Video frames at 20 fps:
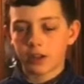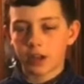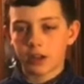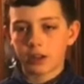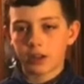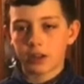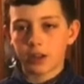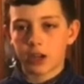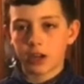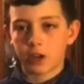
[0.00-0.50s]

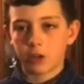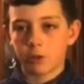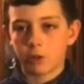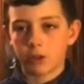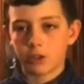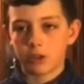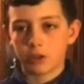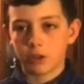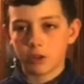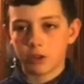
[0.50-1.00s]
that, I
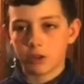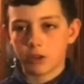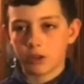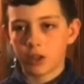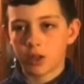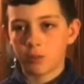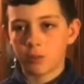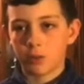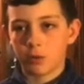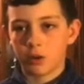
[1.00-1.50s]
researched
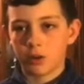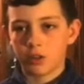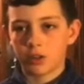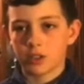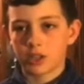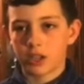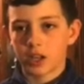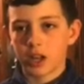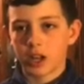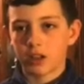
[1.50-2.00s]
subpoints
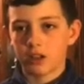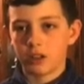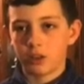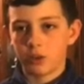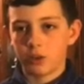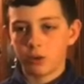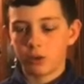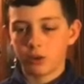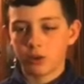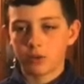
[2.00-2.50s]
that had to
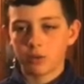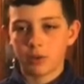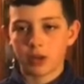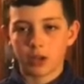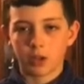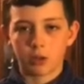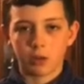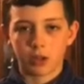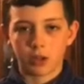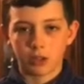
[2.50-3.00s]
do with my
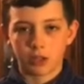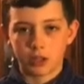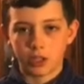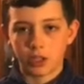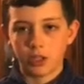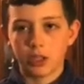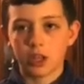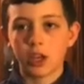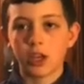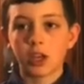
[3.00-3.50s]

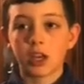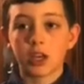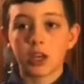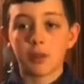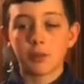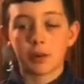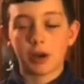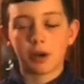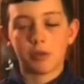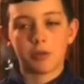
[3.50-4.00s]
question
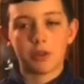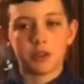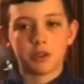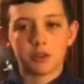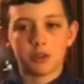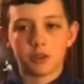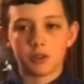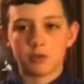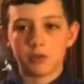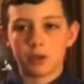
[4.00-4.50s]
in my
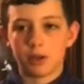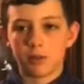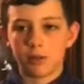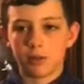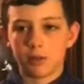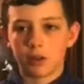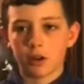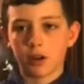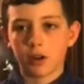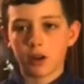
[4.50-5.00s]
research
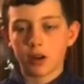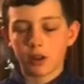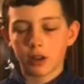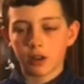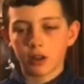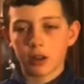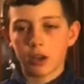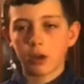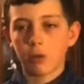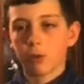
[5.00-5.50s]
paper.
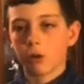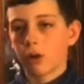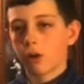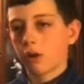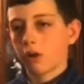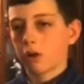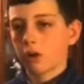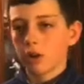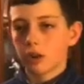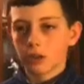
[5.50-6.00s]
They
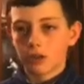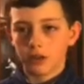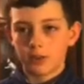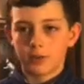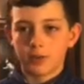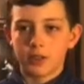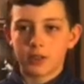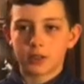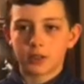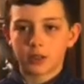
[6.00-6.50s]
were the
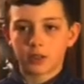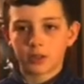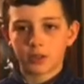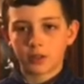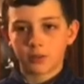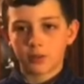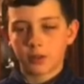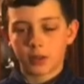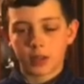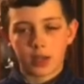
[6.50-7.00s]
physics
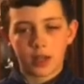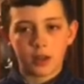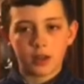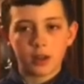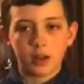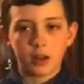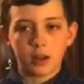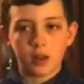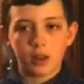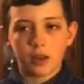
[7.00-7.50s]
of flight,
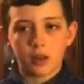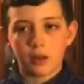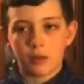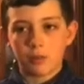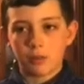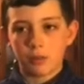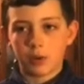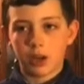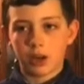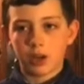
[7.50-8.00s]

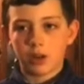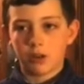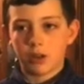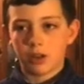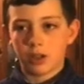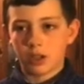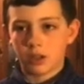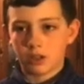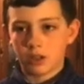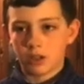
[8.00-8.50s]

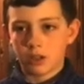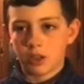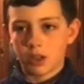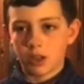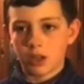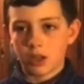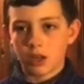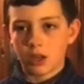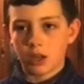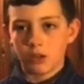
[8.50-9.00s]
batteries,
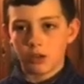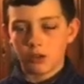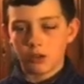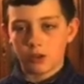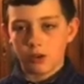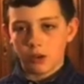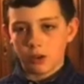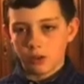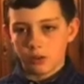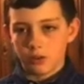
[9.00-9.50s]
and
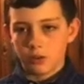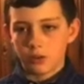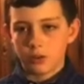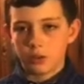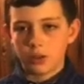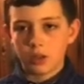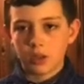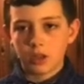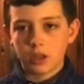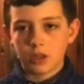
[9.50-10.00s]
drones.
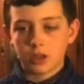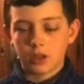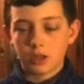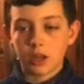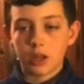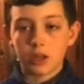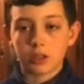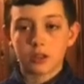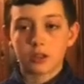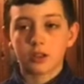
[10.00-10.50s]

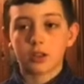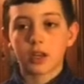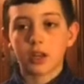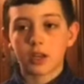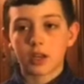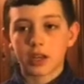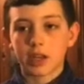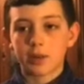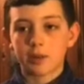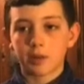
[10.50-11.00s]
Next, I
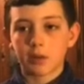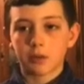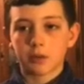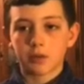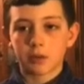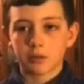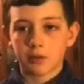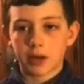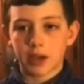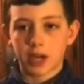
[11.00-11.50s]
came up
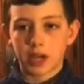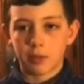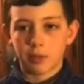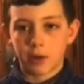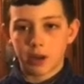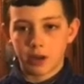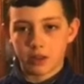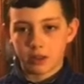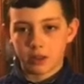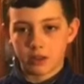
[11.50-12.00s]
with my
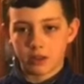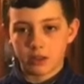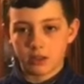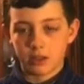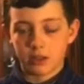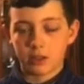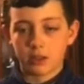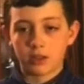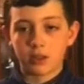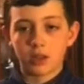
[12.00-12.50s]

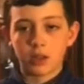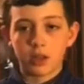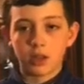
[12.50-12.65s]
hypothesis.